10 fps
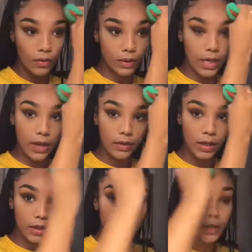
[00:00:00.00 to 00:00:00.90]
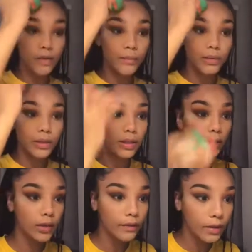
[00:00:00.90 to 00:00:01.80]
Now that I have blended
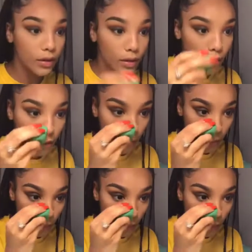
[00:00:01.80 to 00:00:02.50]
out everything,